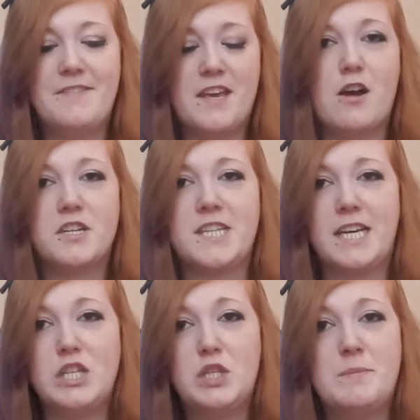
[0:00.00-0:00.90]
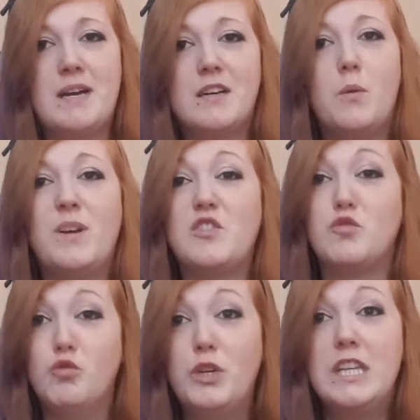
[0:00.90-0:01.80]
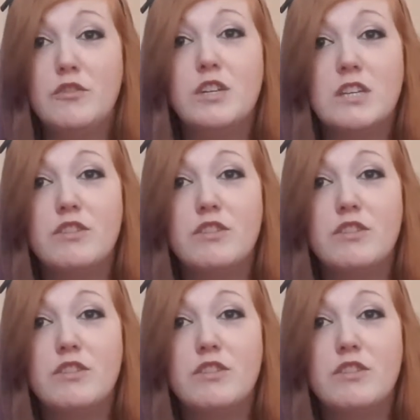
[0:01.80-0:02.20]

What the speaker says: they are sticking to the manga, which is really, really,